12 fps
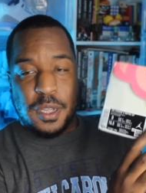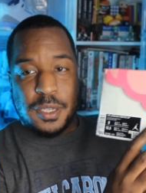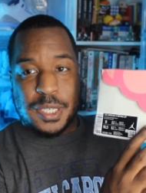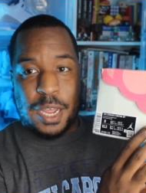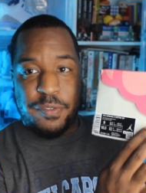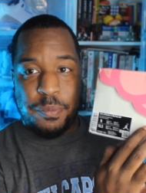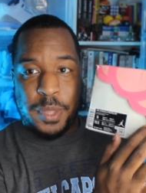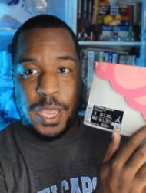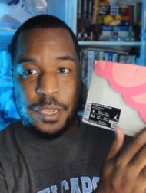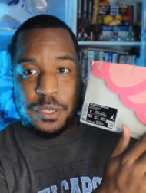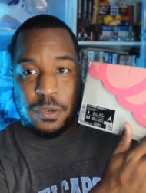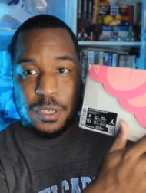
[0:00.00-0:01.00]
aside from
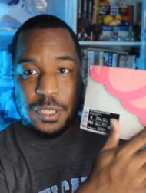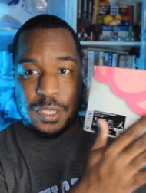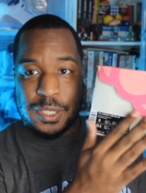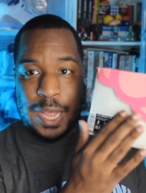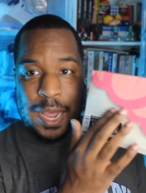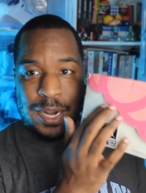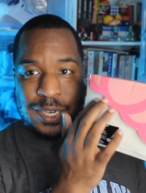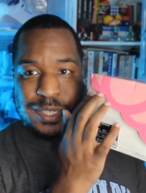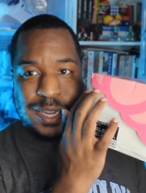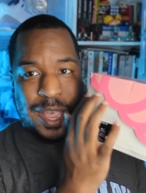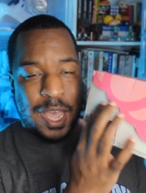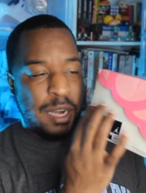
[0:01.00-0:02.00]
that, you turn it to the side and it's
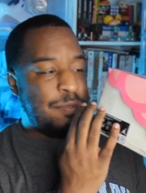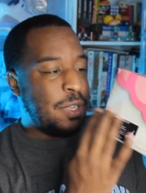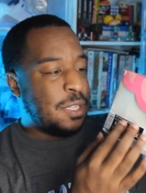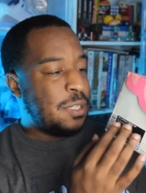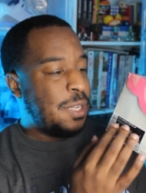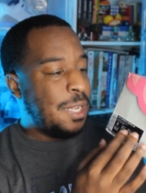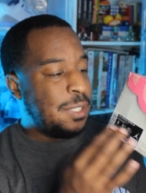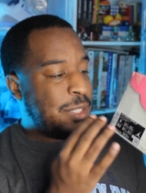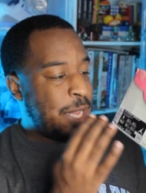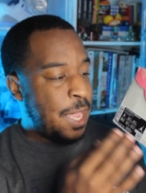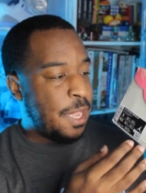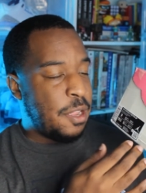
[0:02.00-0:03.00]
kind of a, a
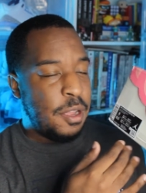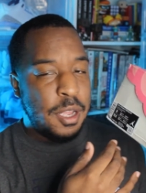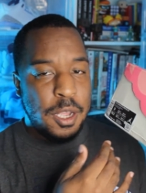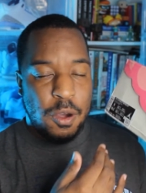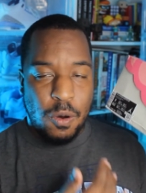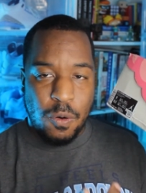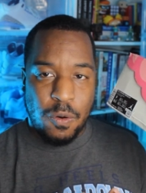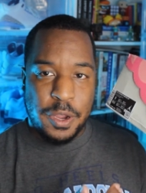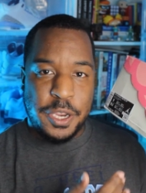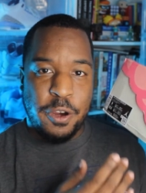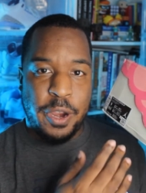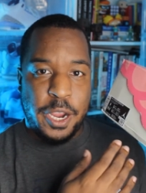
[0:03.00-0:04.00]
take
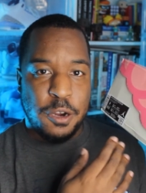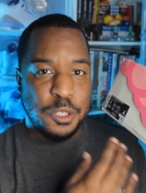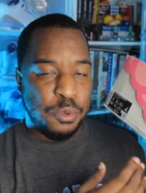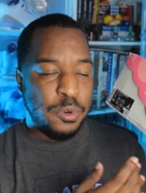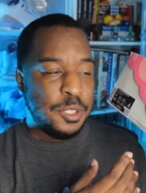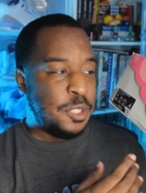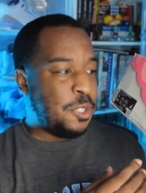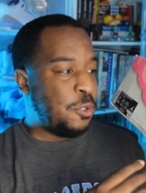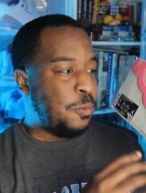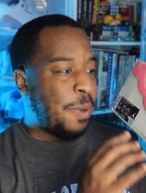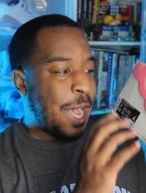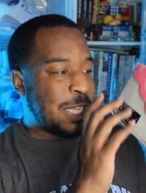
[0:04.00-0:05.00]
on your Air Jordan
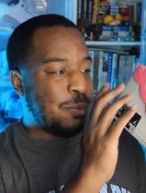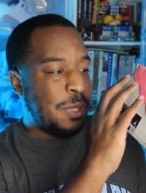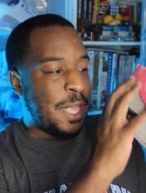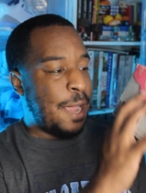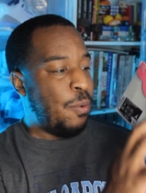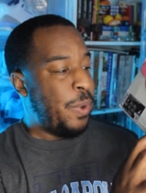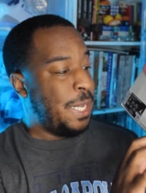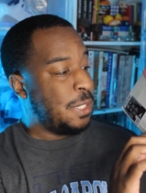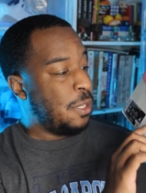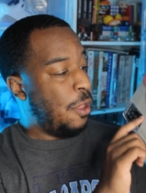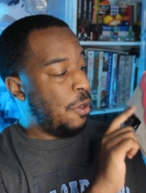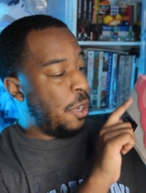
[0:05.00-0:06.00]
2 box with that
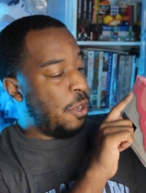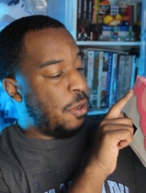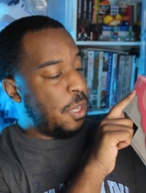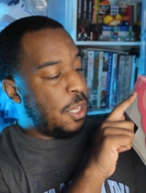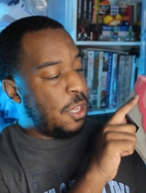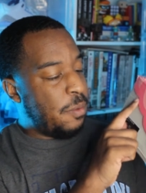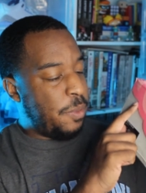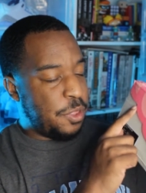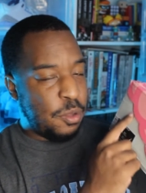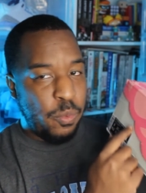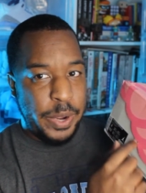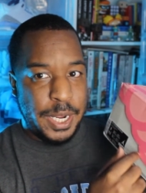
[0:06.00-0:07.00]
wings logo, but
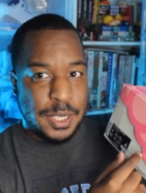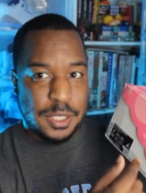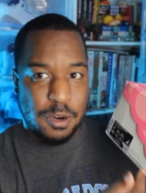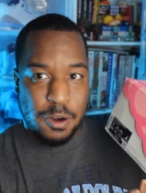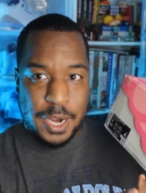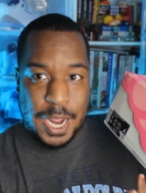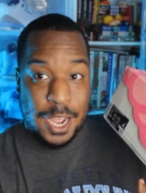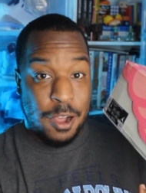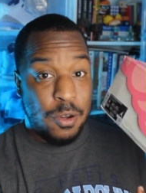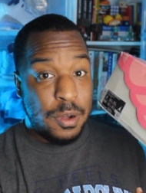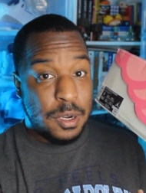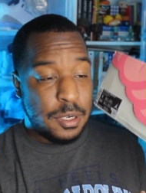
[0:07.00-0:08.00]
the wings are
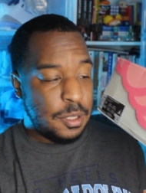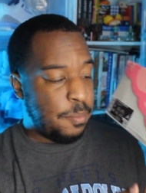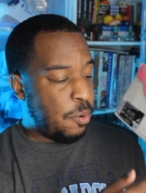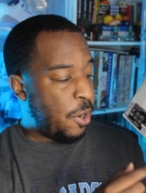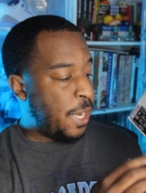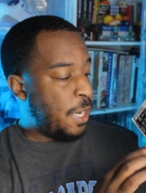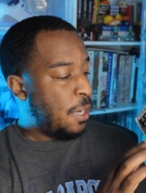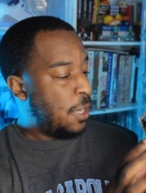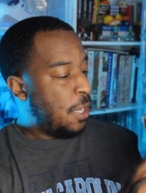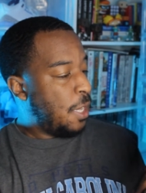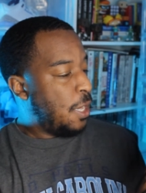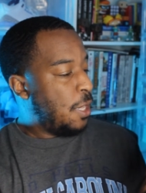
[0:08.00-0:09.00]
now the brain.
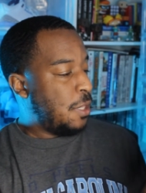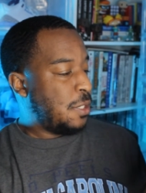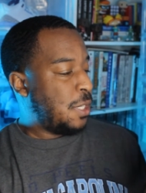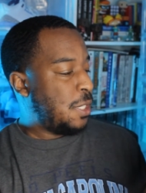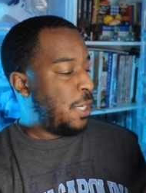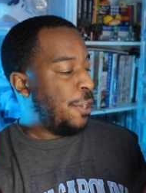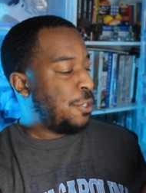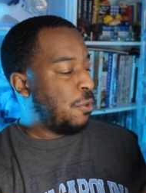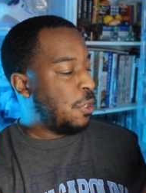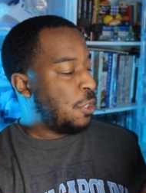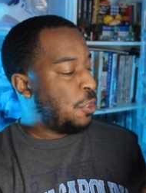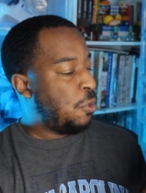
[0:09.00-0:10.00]
And it says Air
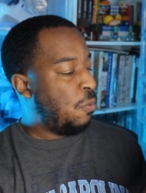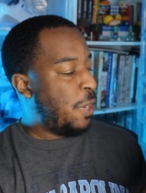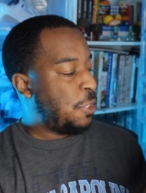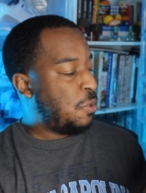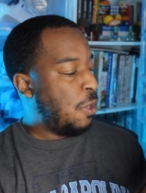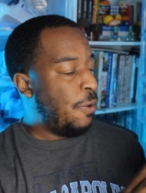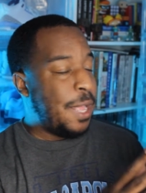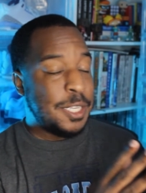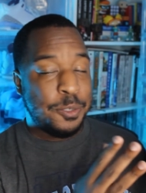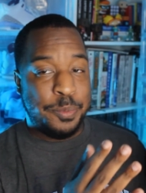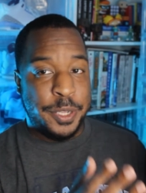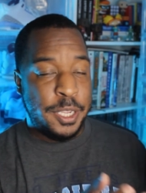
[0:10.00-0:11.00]
Jordan 2 Retro
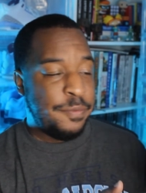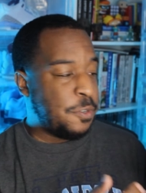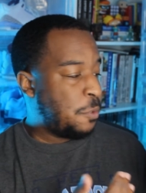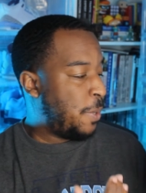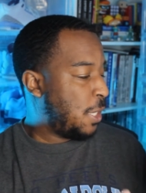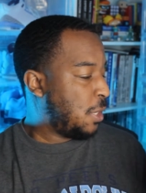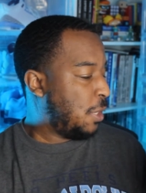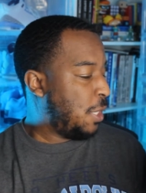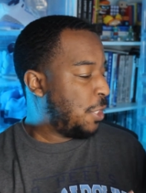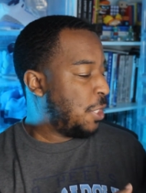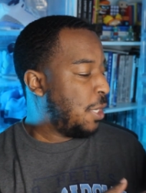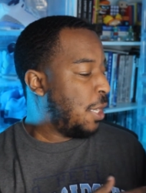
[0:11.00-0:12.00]
SP for special
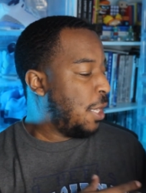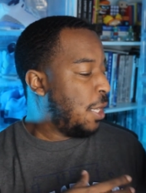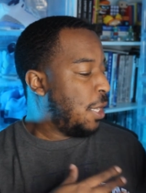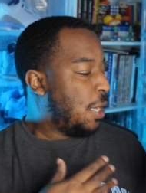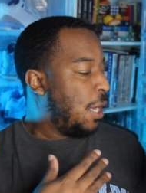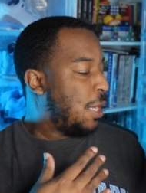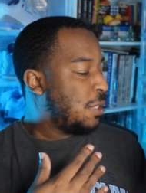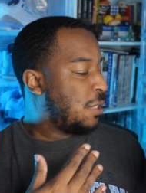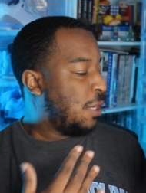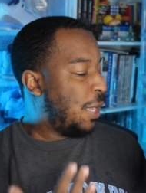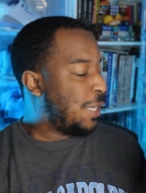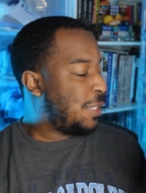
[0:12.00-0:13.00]
edition, uh,
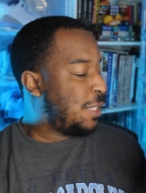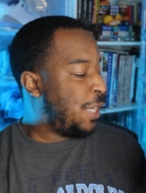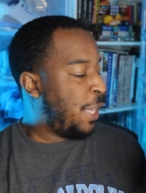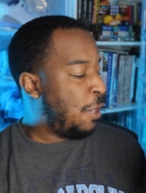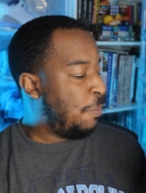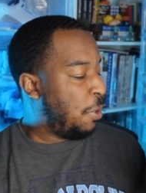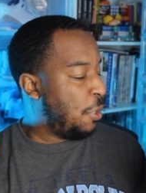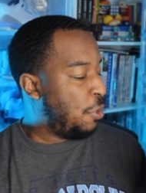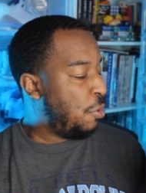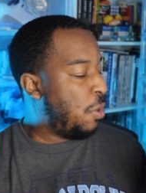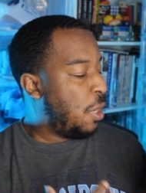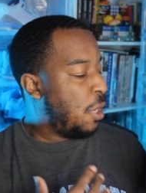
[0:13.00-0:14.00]
Celestine
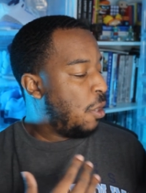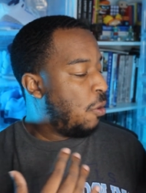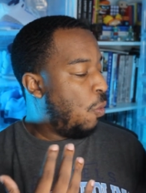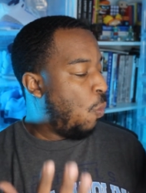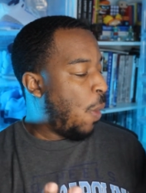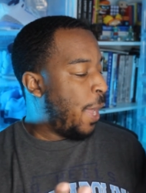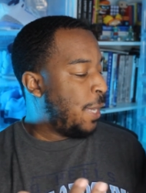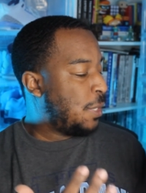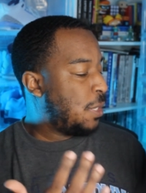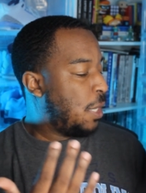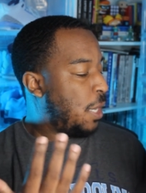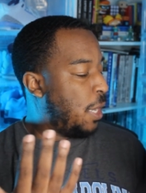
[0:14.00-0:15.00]
Blue,
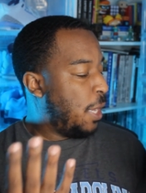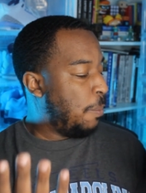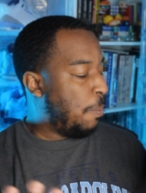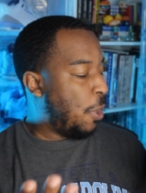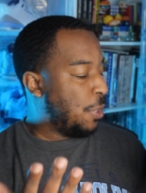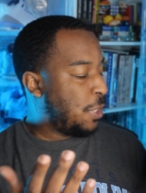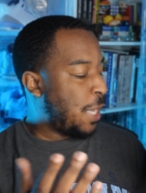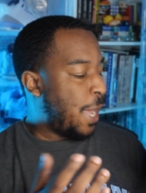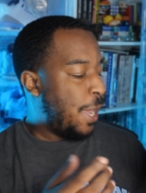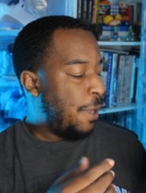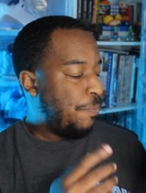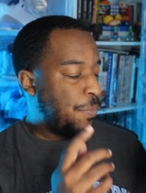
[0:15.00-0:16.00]
White, and Multi